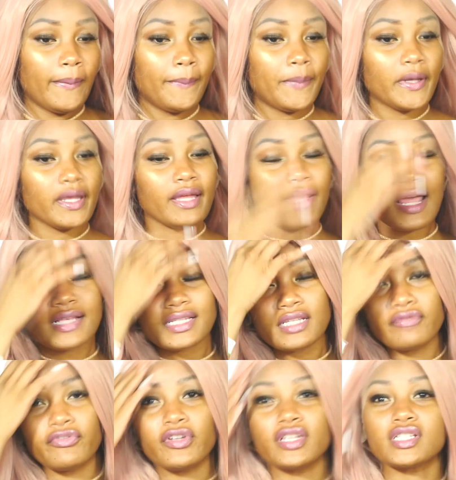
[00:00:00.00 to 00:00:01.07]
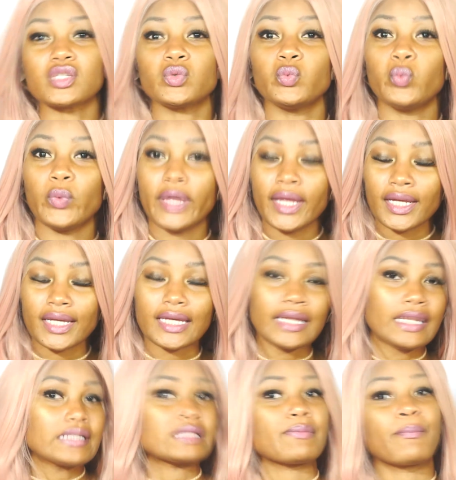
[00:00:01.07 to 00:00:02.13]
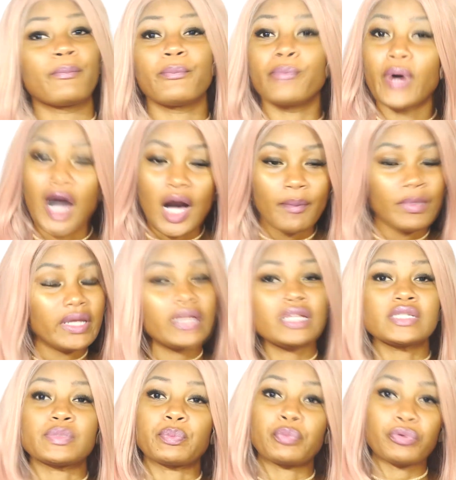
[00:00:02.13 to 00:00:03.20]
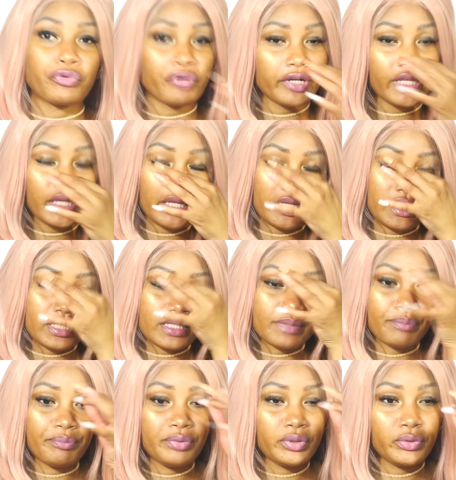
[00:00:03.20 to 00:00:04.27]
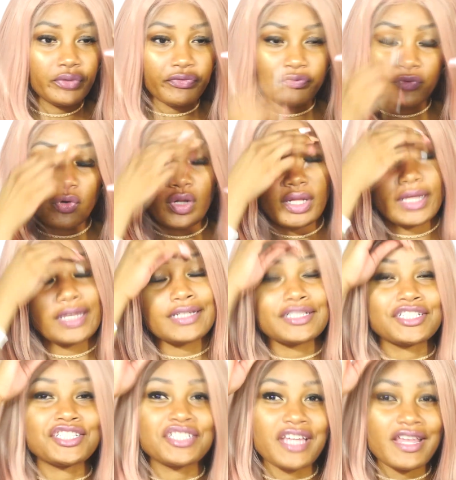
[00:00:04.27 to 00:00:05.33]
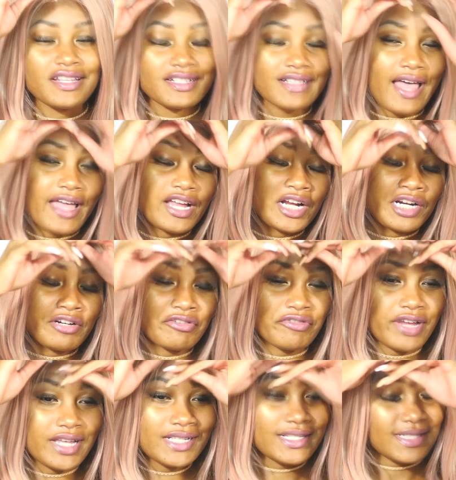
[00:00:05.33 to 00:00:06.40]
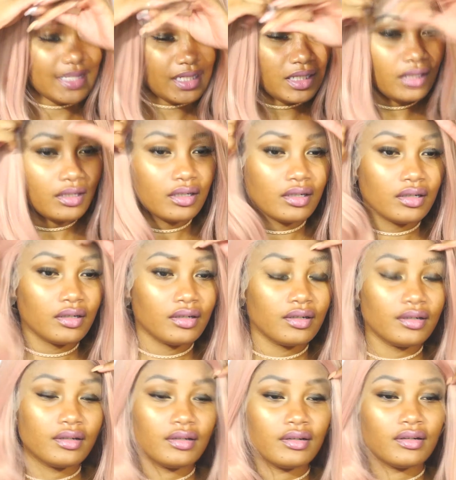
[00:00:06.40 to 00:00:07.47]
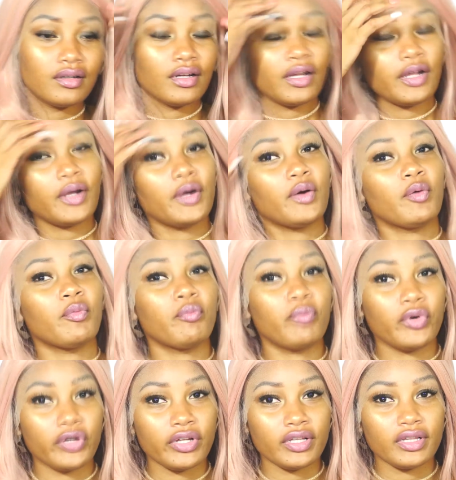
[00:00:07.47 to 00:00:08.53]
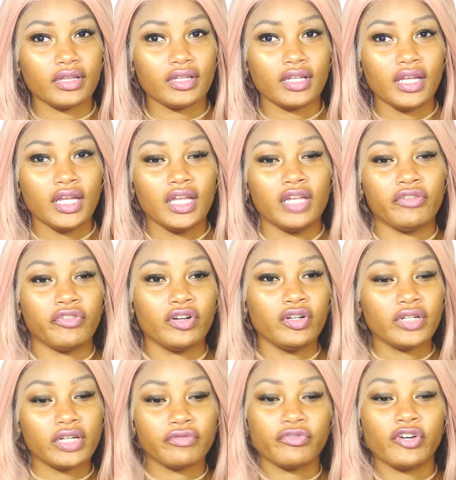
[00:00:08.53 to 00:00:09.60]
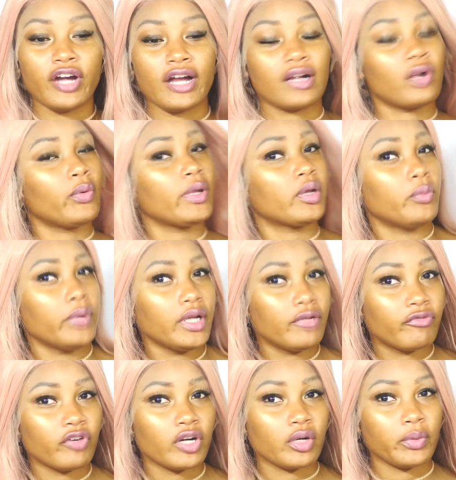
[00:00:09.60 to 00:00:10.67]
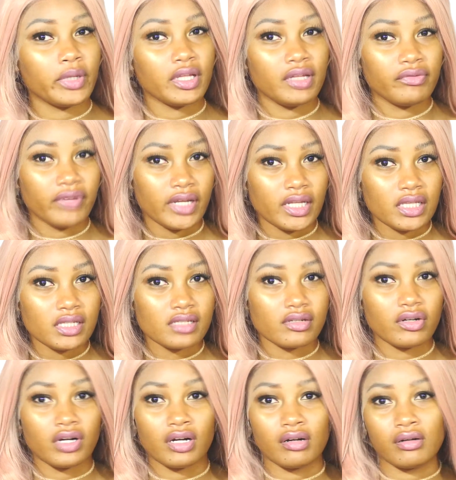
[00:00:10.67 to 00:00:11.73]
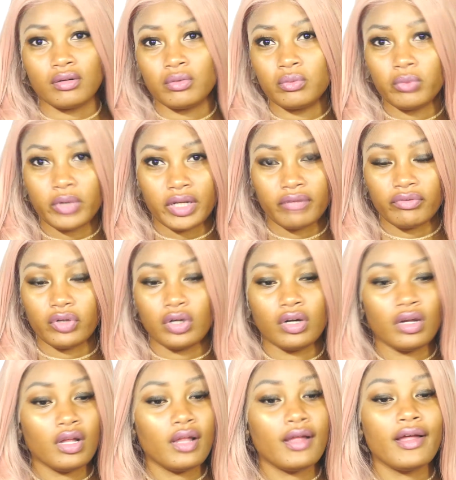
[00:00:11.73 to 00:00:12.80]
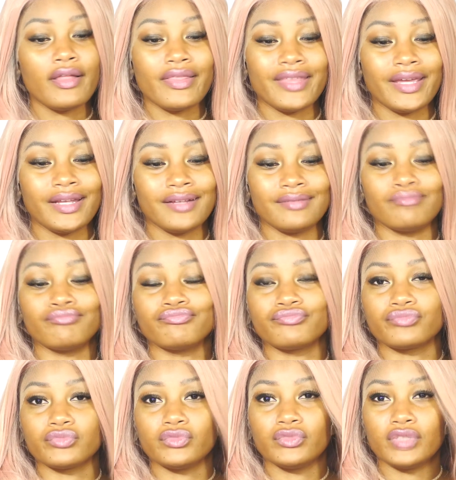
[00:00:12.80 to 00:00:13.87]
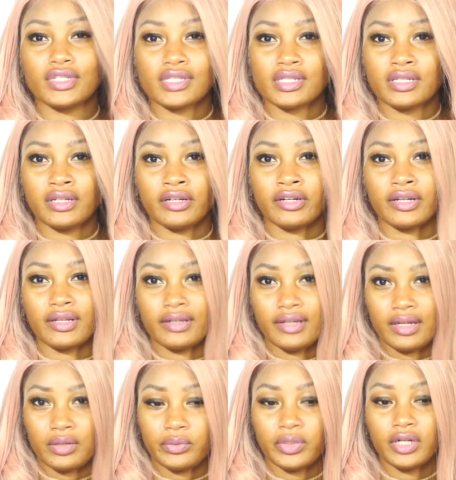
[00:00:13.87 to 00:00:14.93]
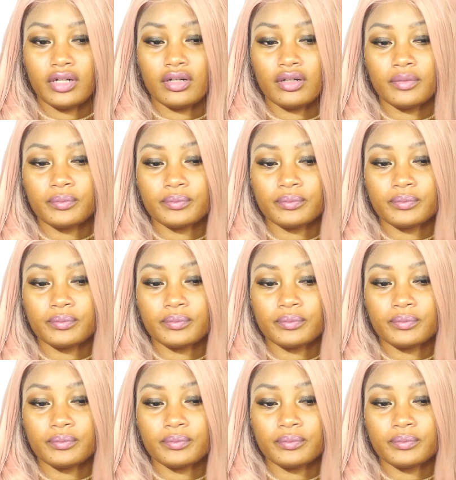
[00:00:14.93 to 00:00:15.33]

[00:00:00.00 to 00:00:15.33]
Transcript: But yeah, that's it for this wig. It is bomb. It is pretty. It is beautiful. It sheds like crazy. But if you're looking for a quick wig for a quick event or whatever, then this here can work.